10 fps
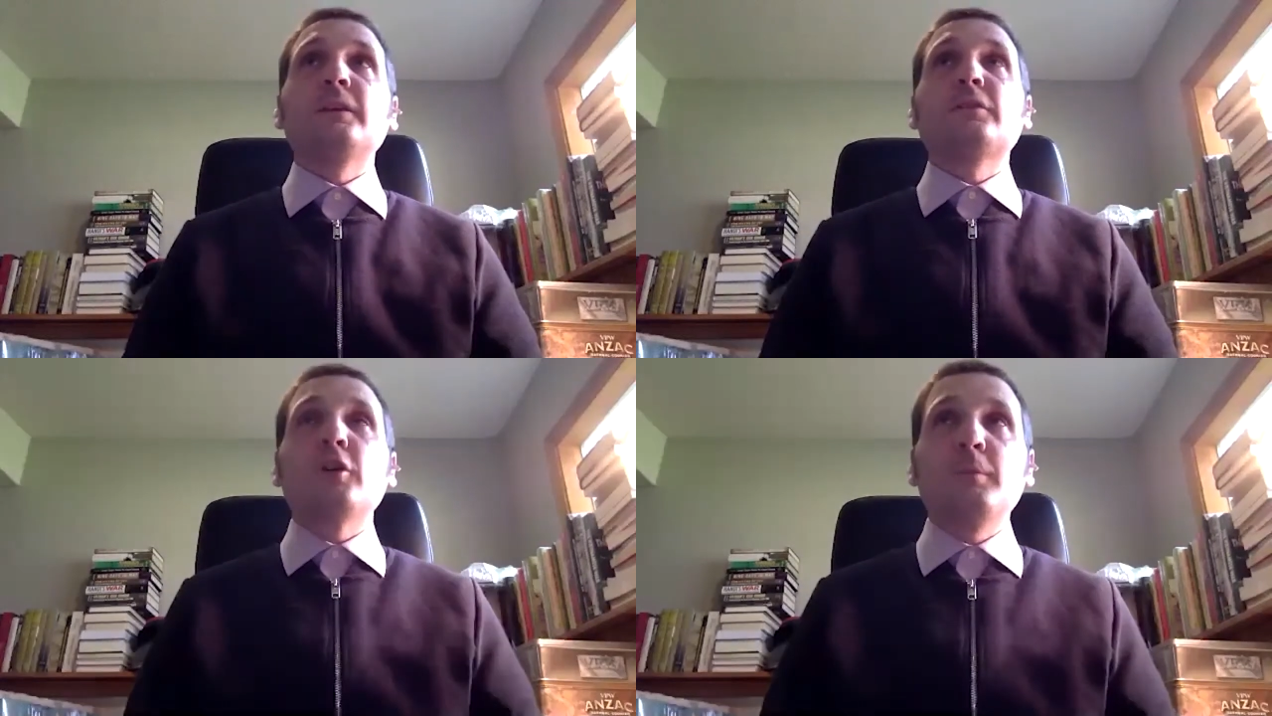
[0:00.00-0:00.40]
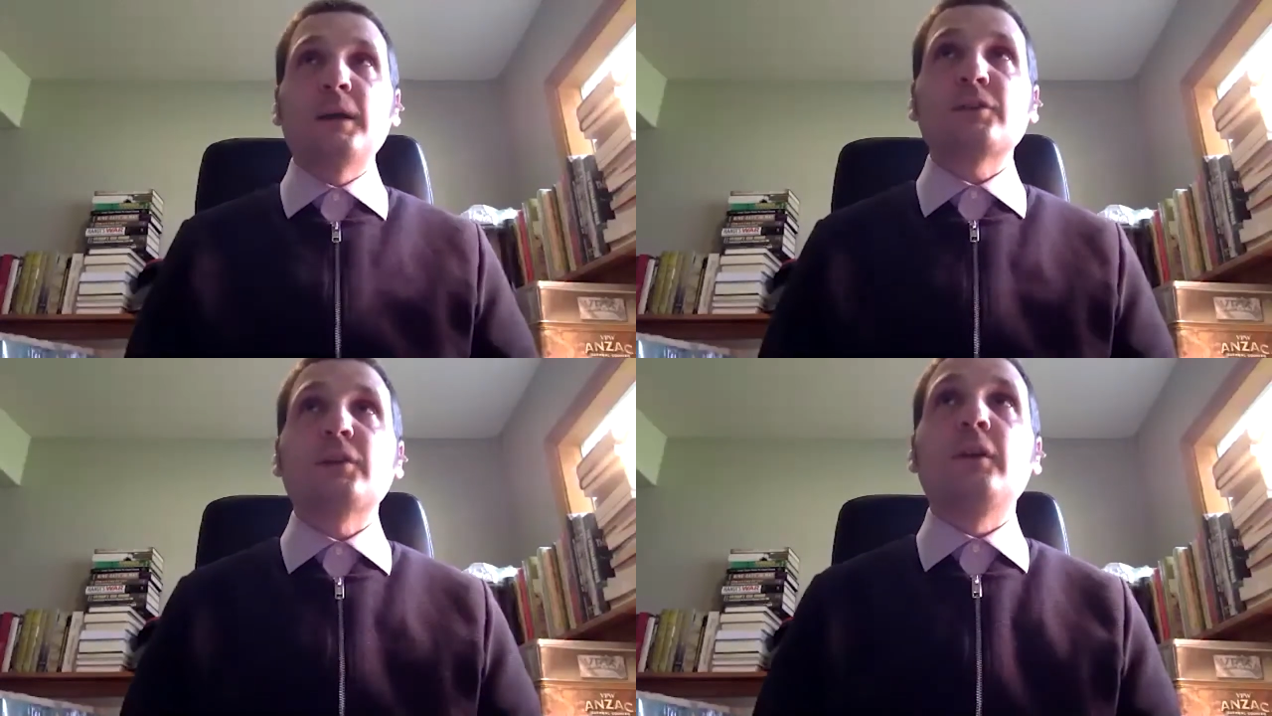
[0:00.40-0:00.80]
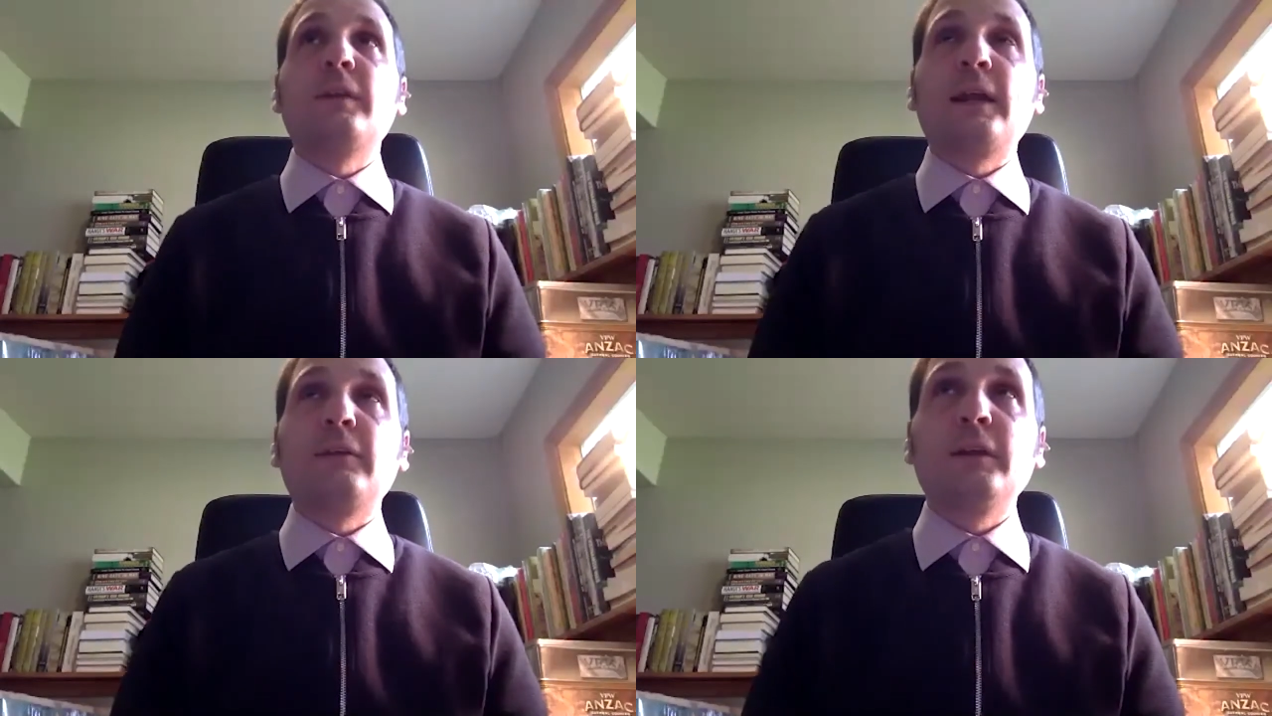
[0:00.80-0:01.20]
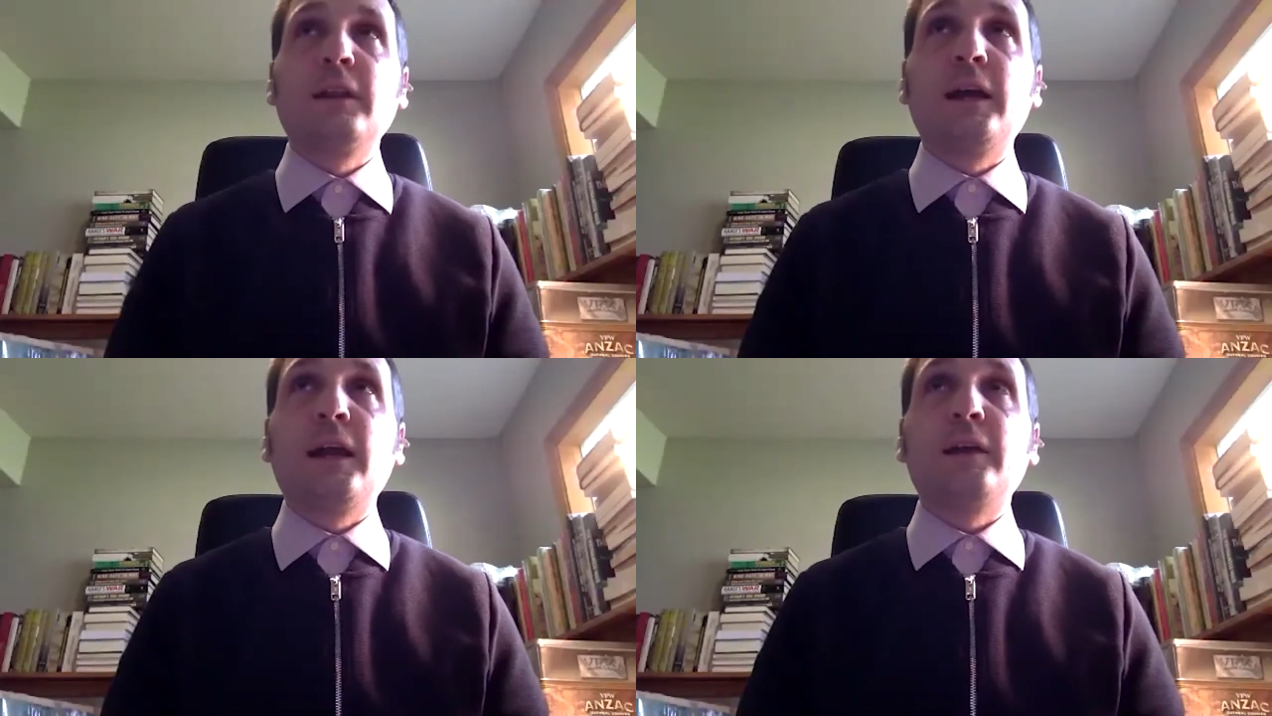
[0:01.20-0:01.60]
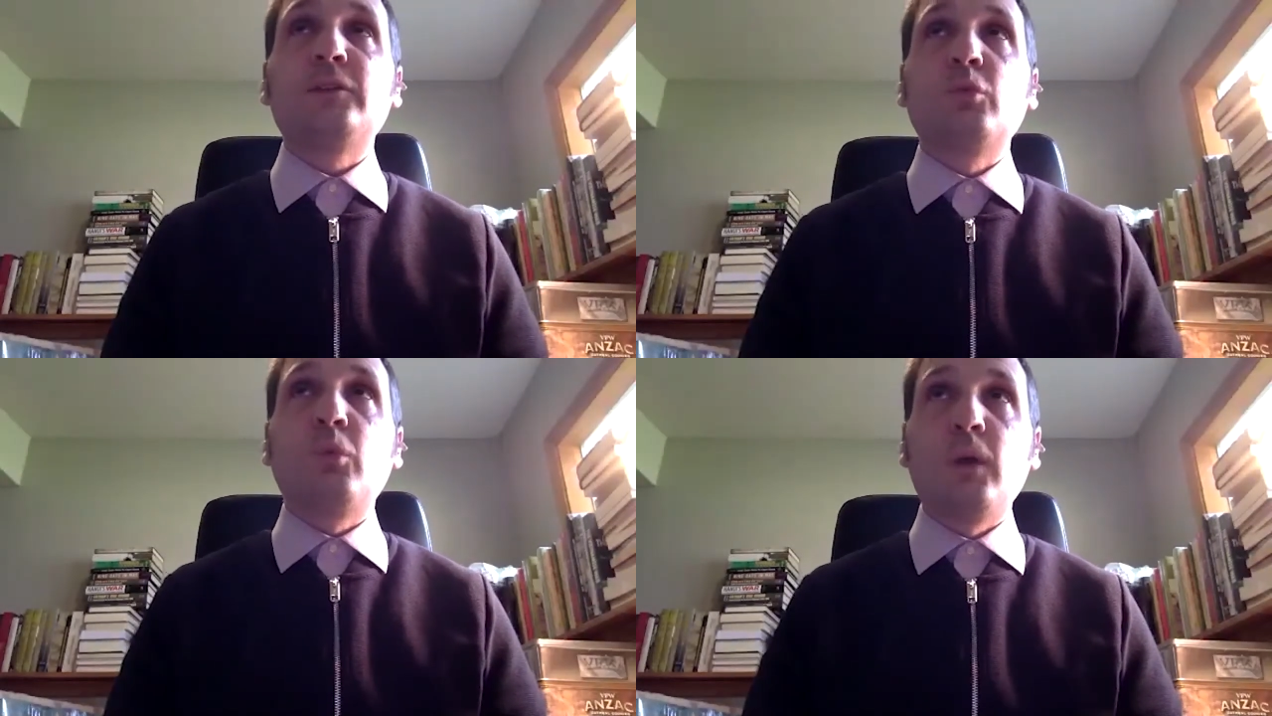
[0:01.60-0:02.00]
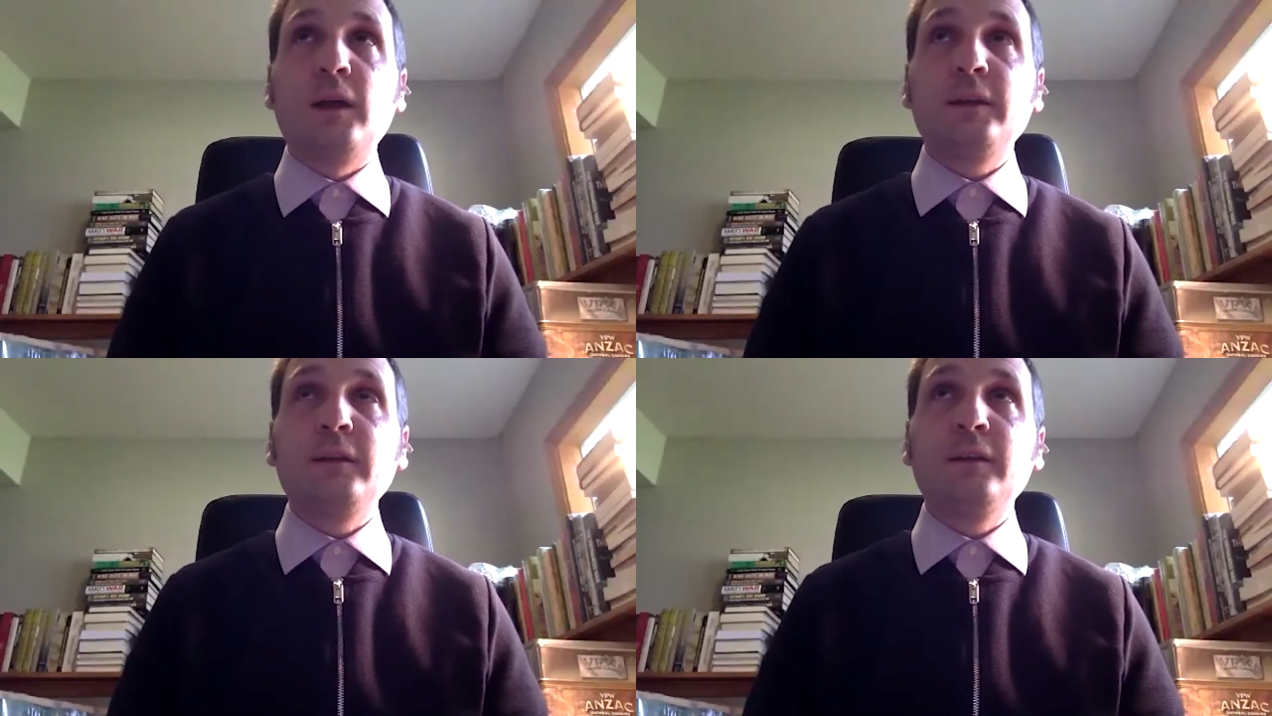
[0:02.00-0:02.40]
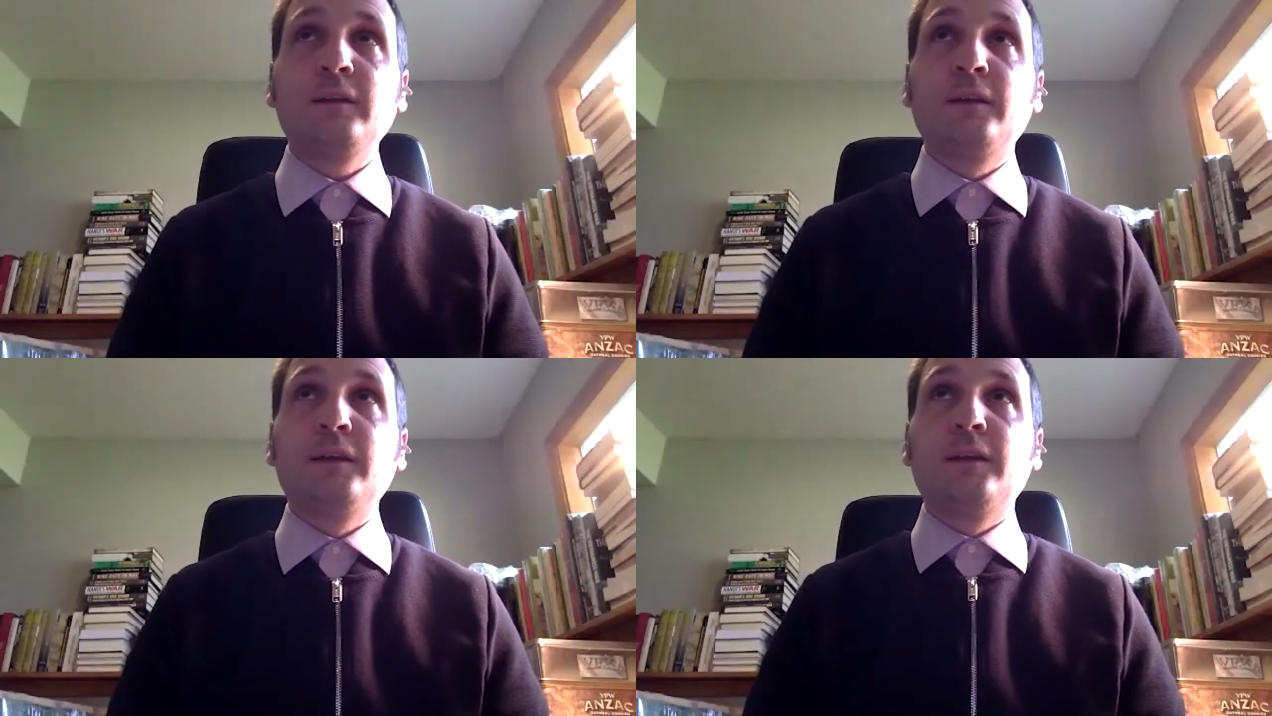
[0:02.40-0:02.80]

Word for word: so much so that I realized one,